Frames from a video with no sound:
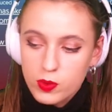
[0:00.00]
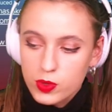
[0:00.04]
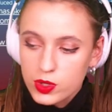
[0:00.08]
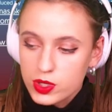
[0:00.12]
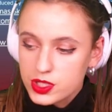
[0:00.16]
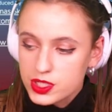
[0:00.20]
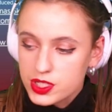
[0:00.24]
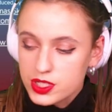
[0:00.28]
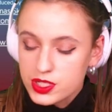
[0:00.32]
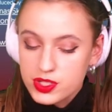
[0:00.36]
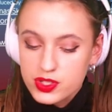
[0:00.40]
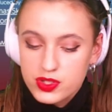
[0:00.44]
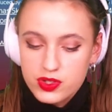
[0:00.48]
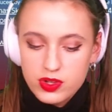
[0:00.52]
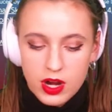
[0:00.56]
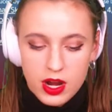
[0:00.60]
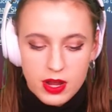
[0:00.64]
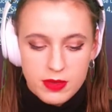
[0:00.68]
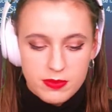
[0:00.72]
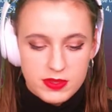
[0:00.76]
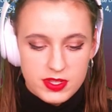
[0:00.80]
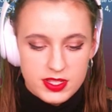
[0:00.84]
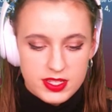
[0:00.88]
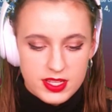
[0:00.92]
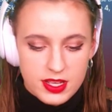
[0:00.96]
word to
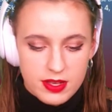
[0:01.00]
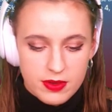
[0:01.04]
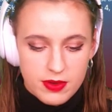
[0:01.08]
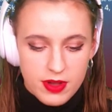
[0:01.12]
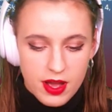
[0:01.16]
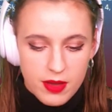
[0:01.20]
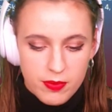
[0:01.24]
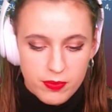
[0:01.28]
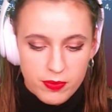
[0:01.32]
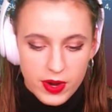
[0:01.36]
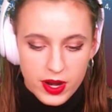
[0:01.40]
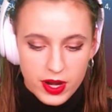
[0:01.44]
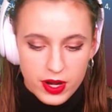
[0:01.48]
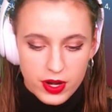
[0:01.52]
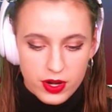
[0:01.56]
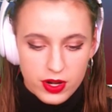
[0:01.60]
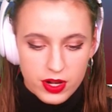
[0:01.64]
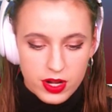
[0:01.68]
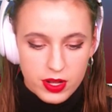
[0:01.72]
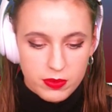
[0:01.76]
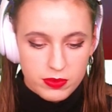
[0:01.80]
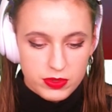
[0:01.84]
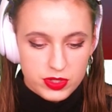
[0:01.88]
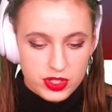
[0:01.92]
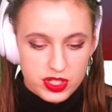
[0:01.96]
describe this record,
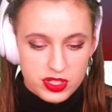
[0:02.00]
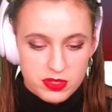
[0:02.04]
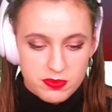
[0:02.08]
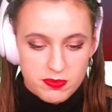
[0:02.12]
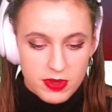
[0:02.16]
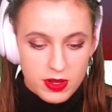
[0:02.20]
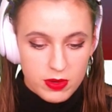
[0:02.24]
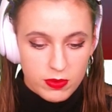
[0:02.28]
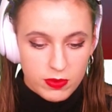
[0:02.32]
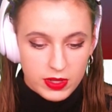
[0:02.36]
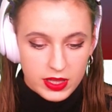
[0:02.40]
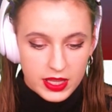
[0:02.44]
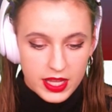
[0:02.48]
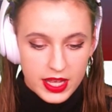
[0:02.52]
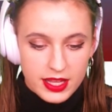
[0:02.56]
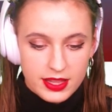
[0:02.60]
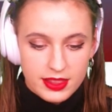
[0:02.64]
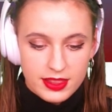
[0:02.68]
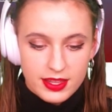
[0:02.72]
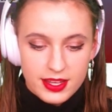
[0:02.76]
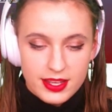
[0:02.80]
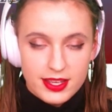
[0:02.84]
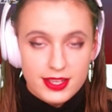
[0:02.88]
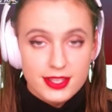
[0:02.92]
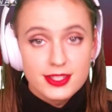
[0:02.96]
it would just be
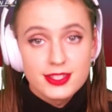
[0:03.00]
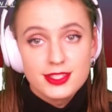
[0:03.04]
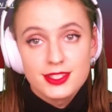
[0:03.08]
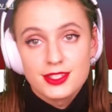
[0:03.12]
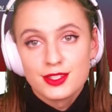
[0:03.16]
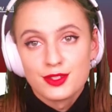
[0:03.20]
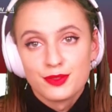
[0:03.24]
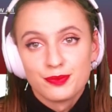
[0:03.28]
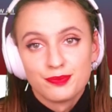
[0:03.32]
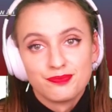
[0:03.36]
relentless.